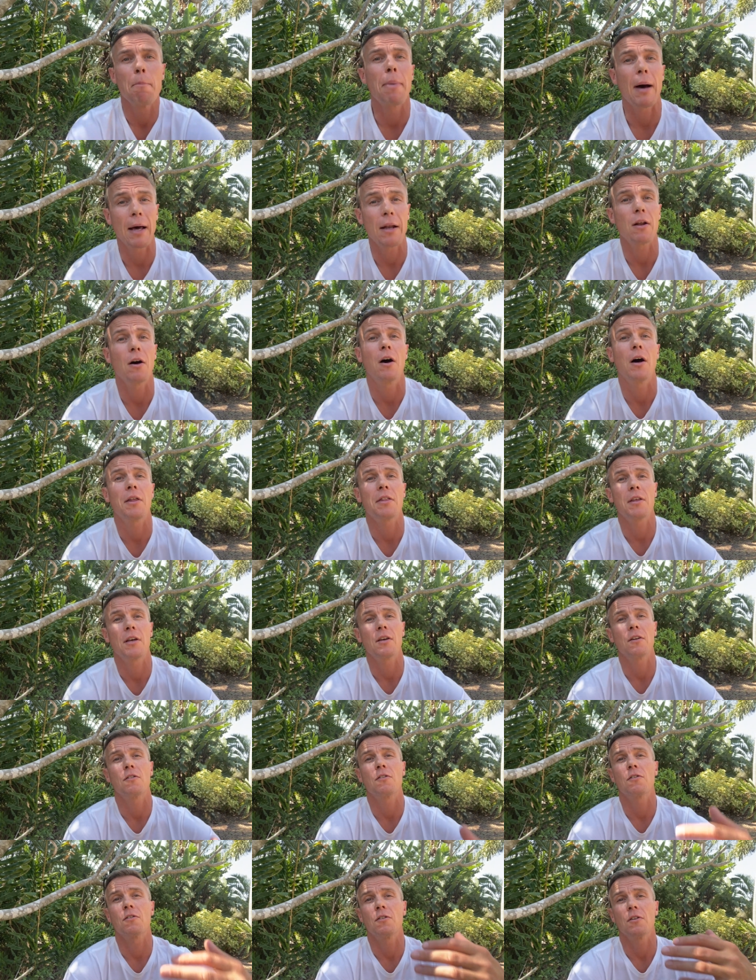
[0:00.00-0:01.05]
But I
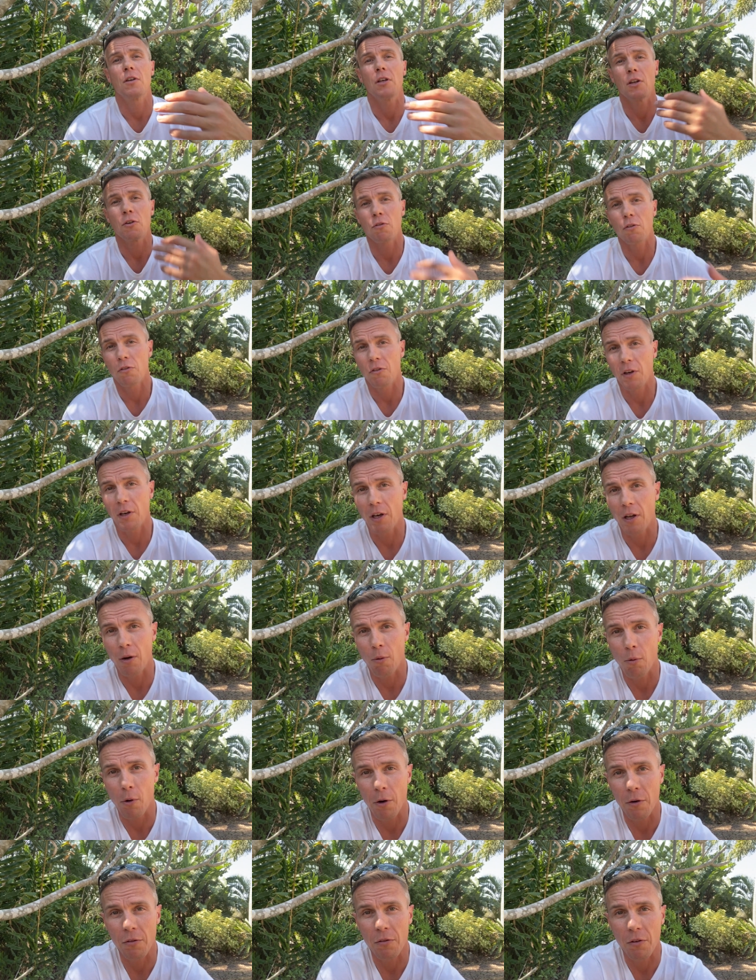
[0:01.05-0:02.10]
think it's interesting and it
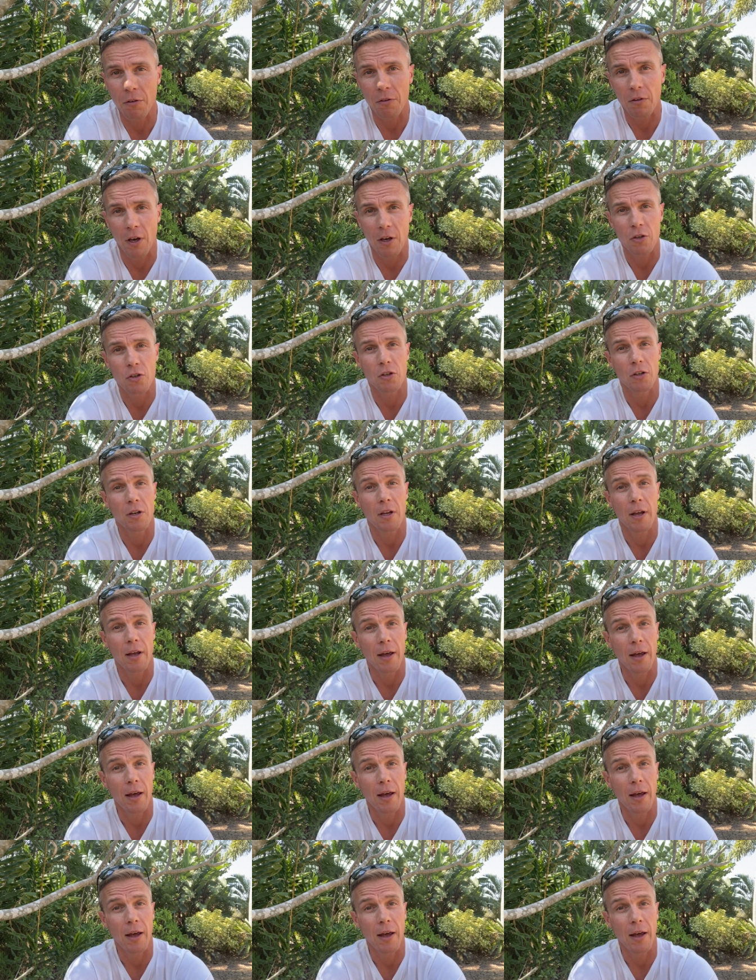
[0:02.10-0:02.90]
warrants discussion.